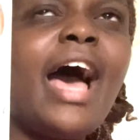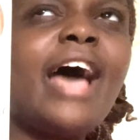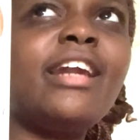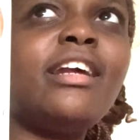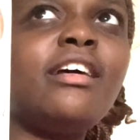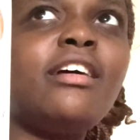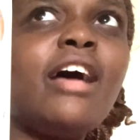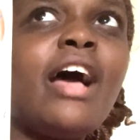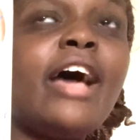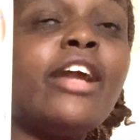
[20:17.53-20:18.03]

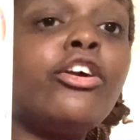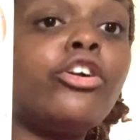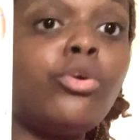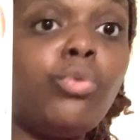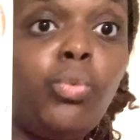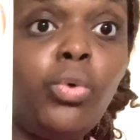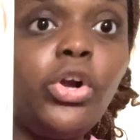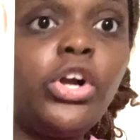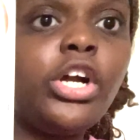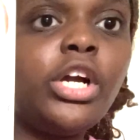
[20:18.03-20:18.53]
at
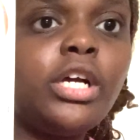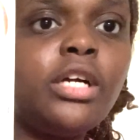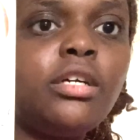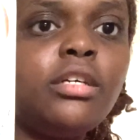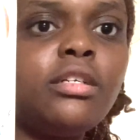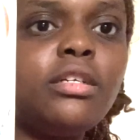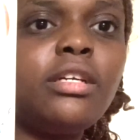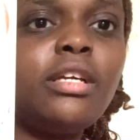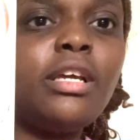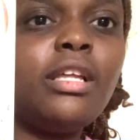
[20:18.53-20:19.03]
her work
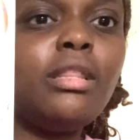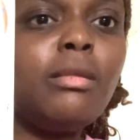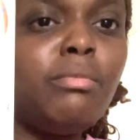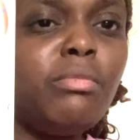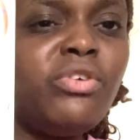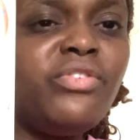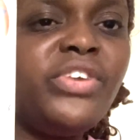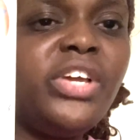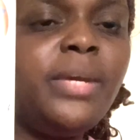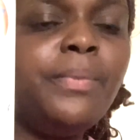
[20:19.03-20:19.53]
in the
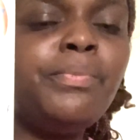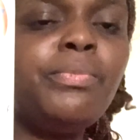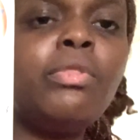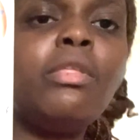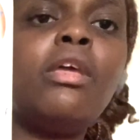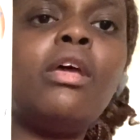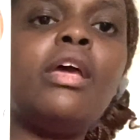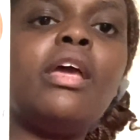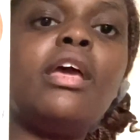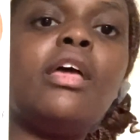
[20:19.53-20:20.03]
movie.
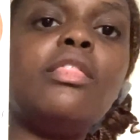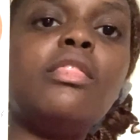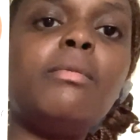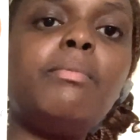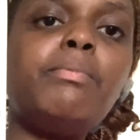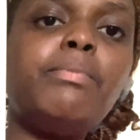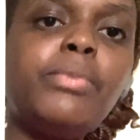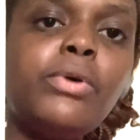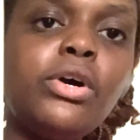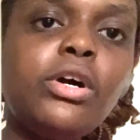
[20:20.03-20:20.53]
In
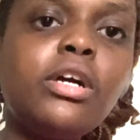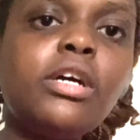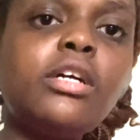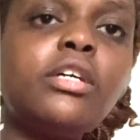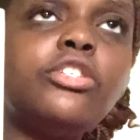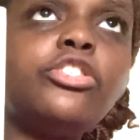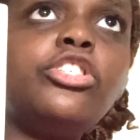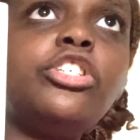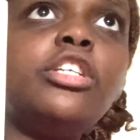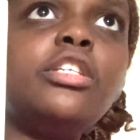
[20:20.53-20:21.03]
the
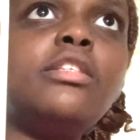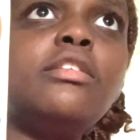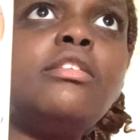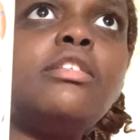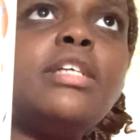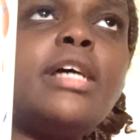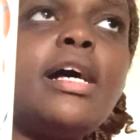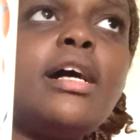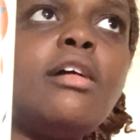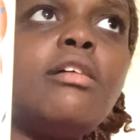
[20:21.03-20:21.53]
book, she
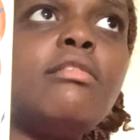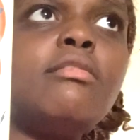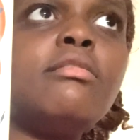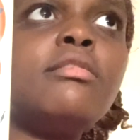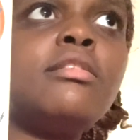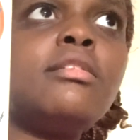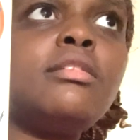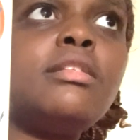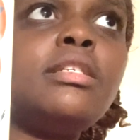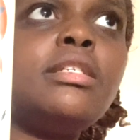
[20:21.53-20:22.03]

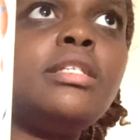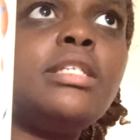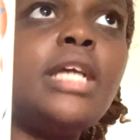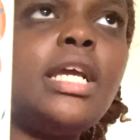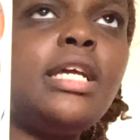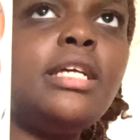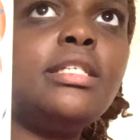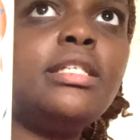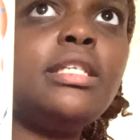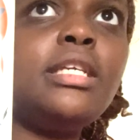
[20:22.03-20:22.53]
tells
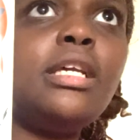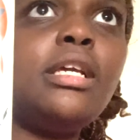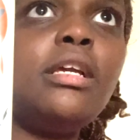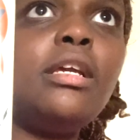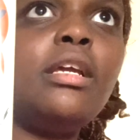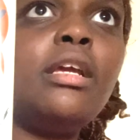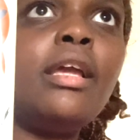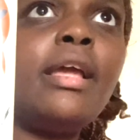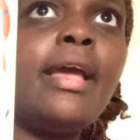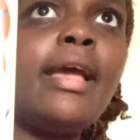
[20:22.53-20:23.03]

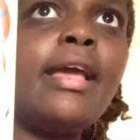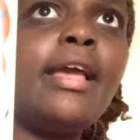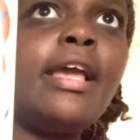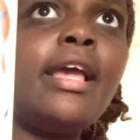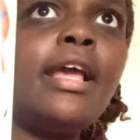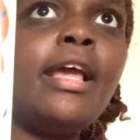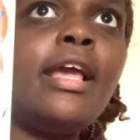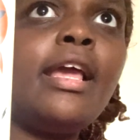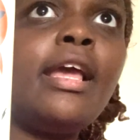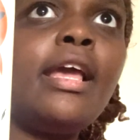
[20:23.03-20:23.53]
Daisy
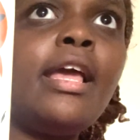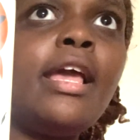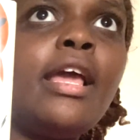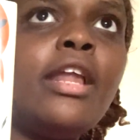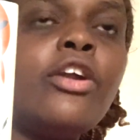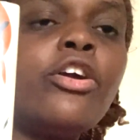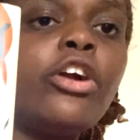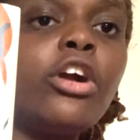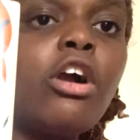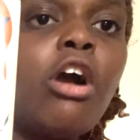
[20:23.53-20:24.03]

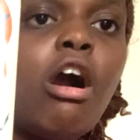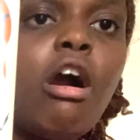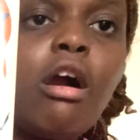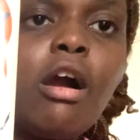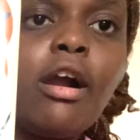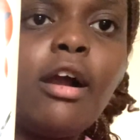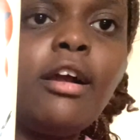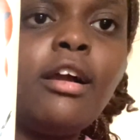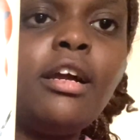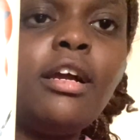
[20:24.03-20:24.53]
in her
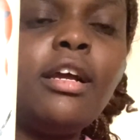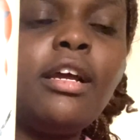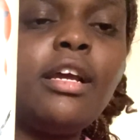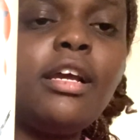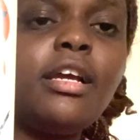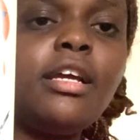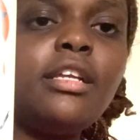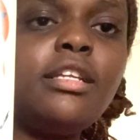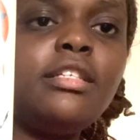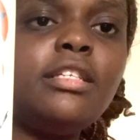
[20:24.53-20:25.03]
car,
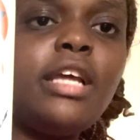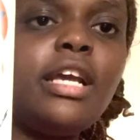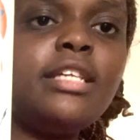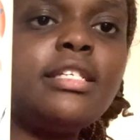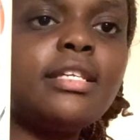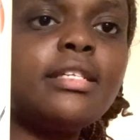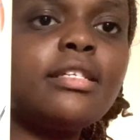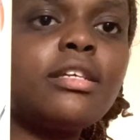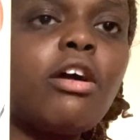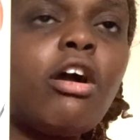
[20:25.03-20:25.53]
in
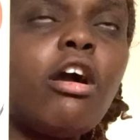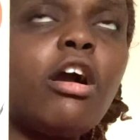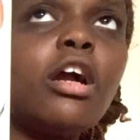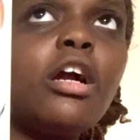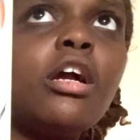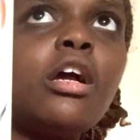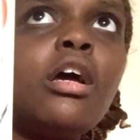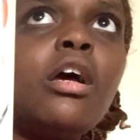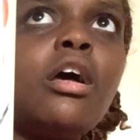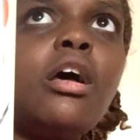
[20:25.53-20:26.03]
Aza's
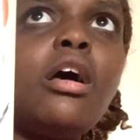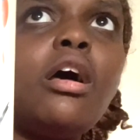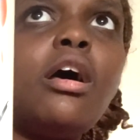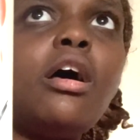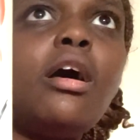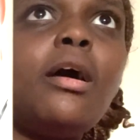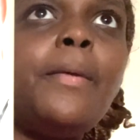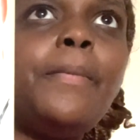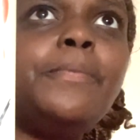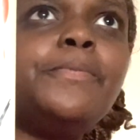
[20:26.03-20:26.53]
car,
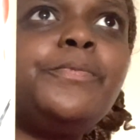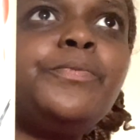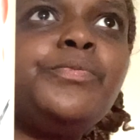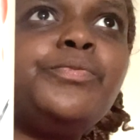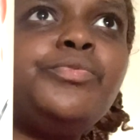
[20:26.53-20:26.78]
um,